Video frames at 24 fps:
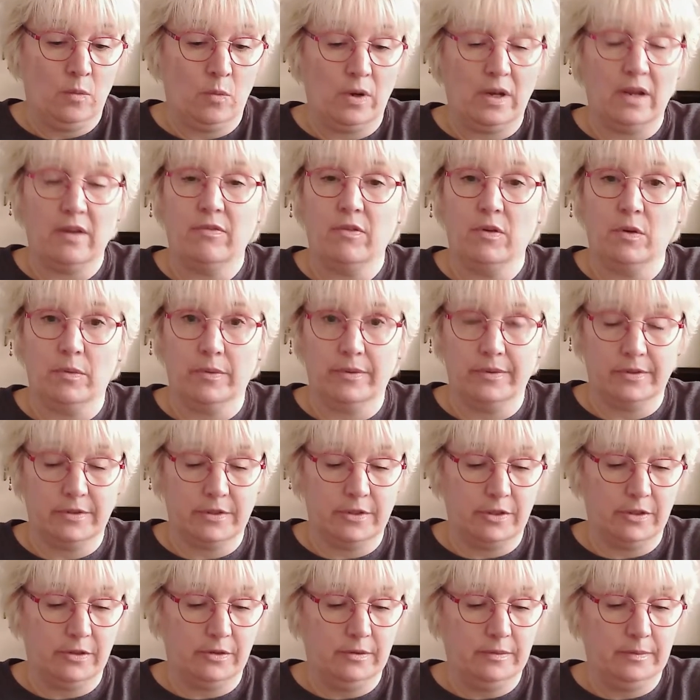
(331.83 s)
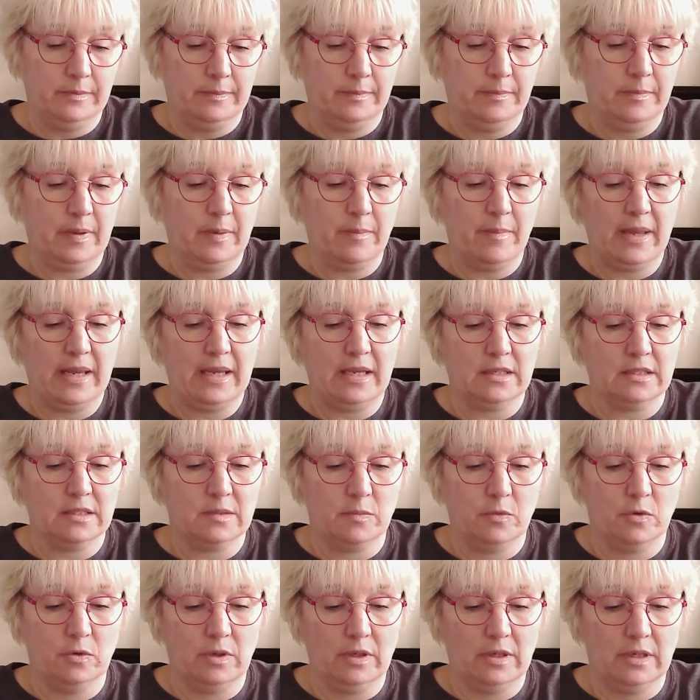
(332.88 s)
whatever you want to, but make it
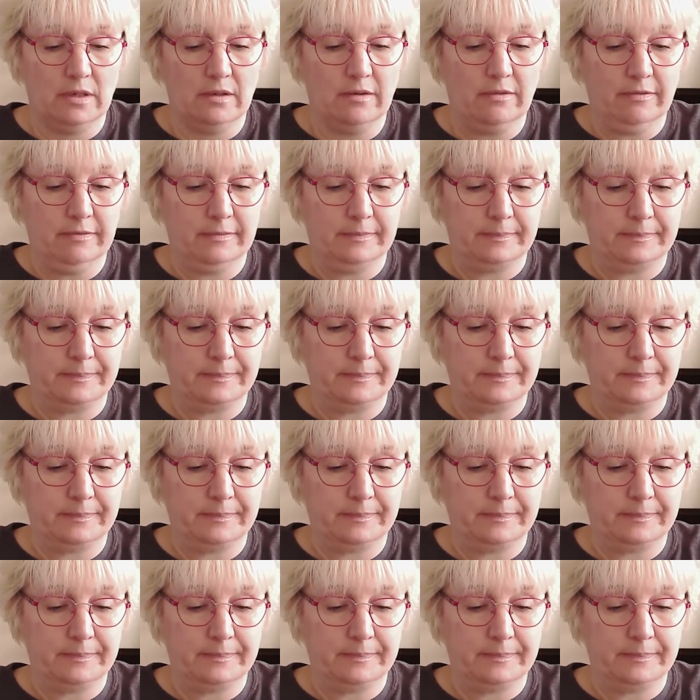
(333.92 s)
small enough.